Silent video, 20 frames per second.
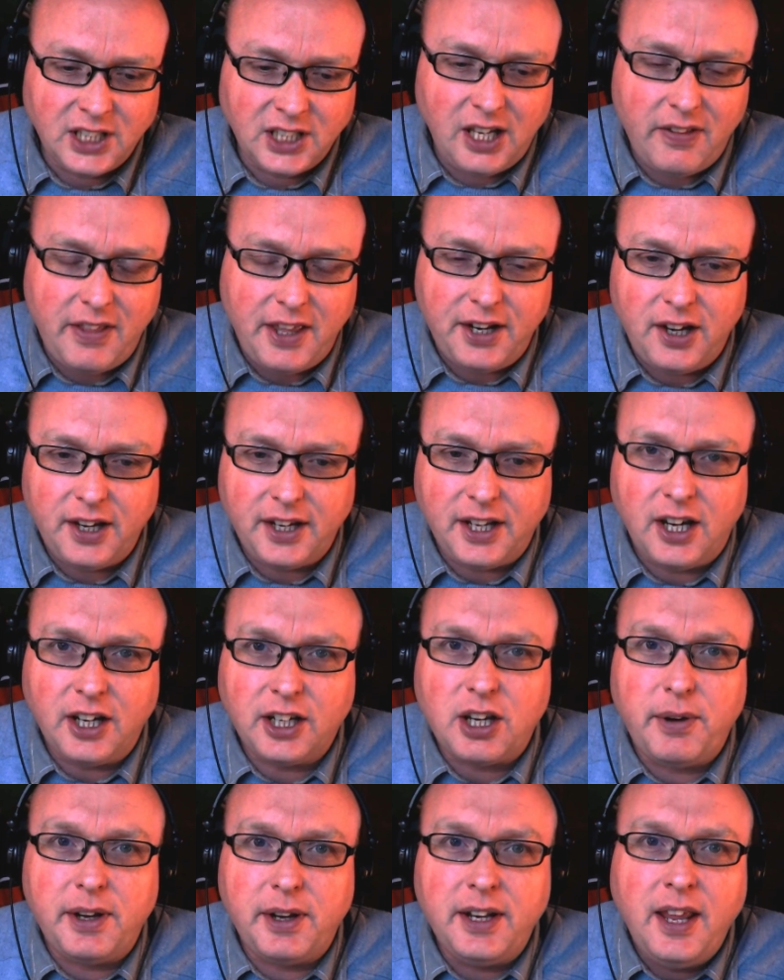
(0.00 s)
then I
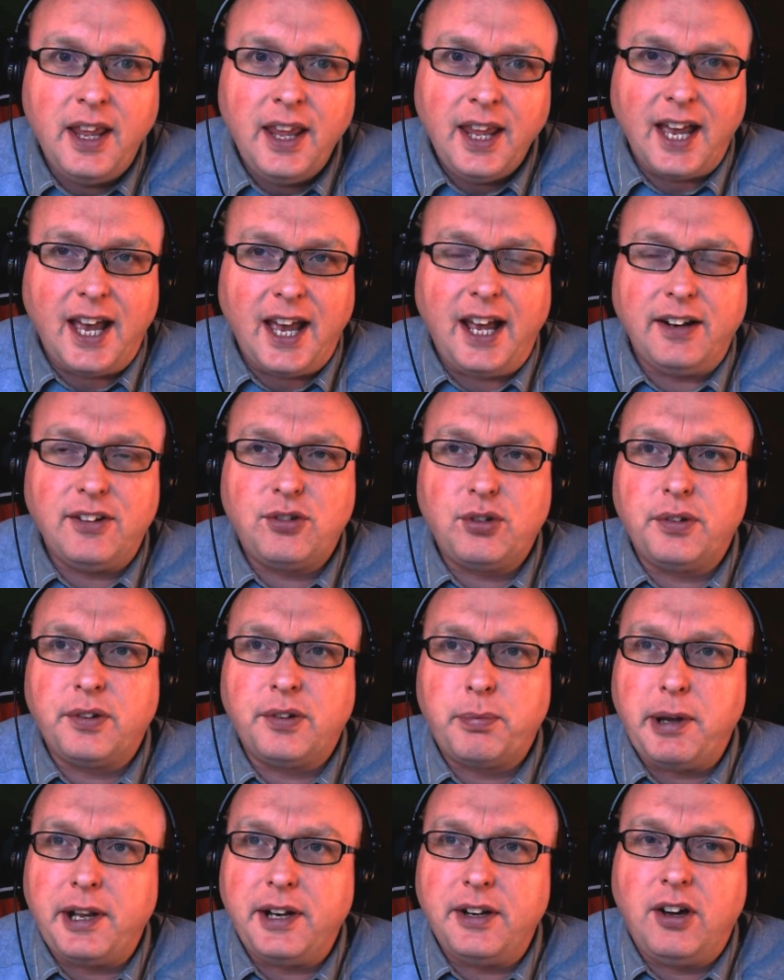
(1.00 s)
go in and sort
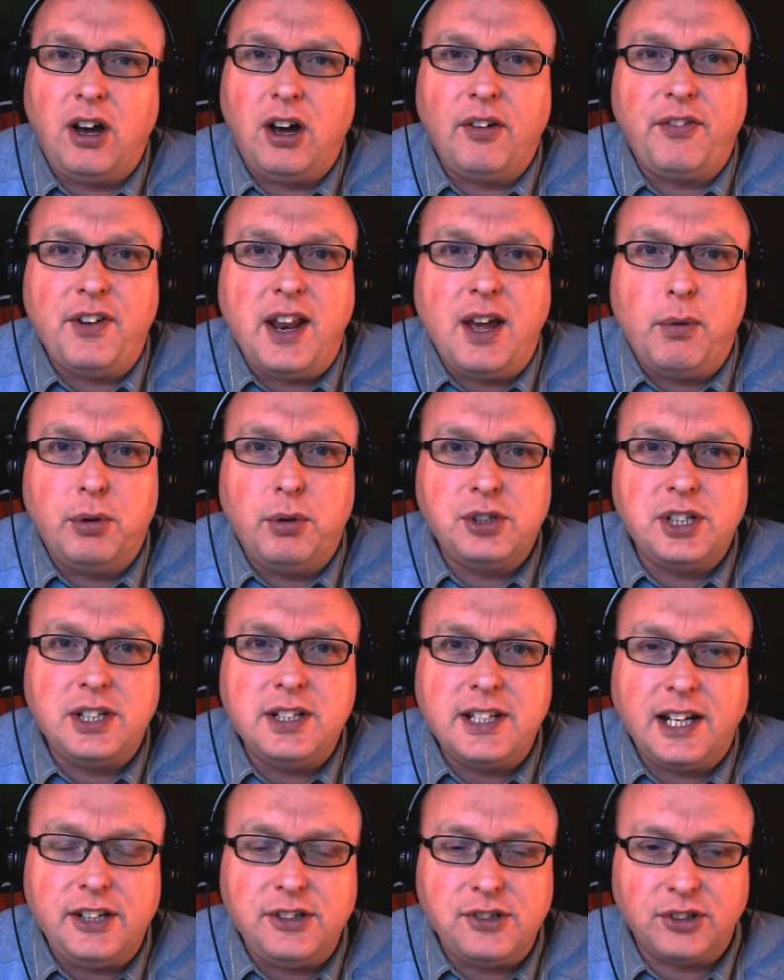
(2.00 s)
of spend half an hour
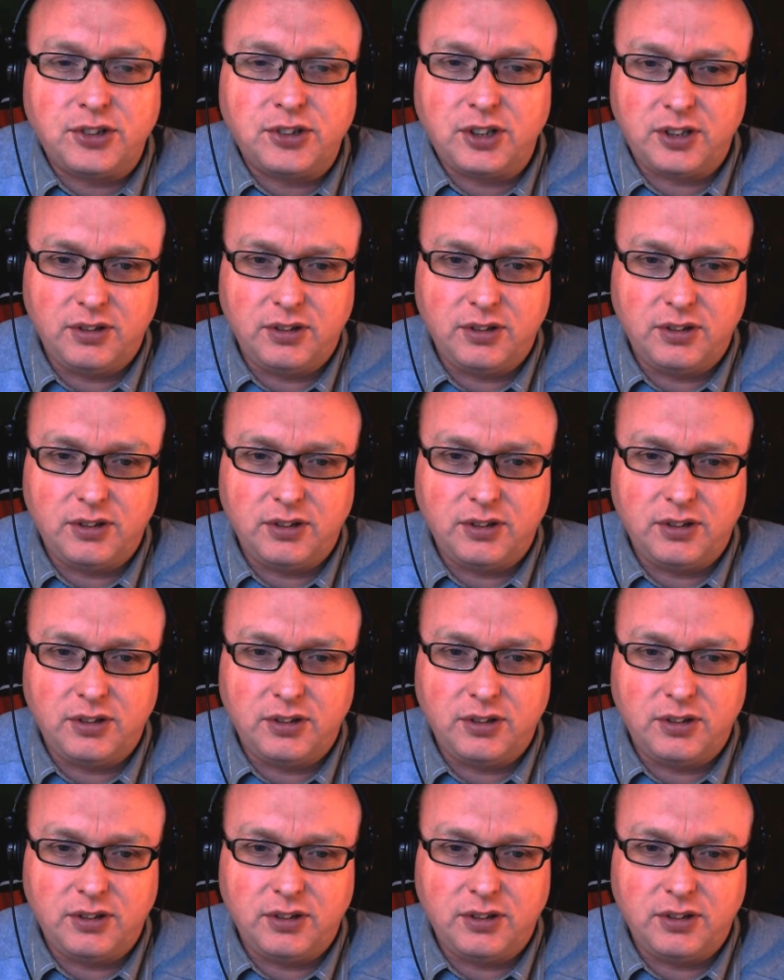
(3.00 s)
watching telly, just